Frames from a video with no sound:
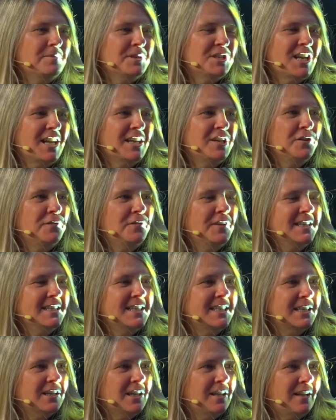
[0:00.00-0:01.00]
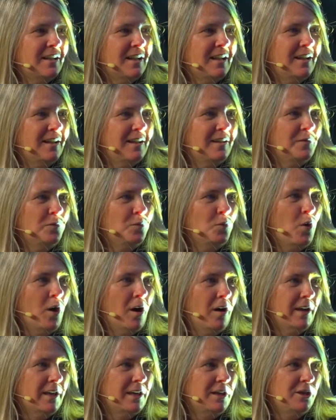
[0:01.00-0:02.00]
Michele, you've hinted at
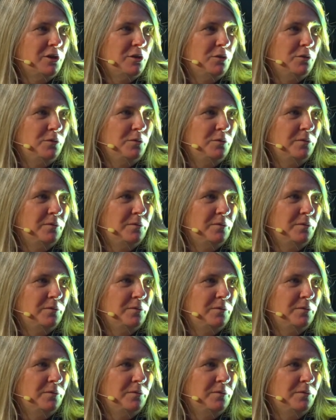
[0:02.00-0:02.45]
why you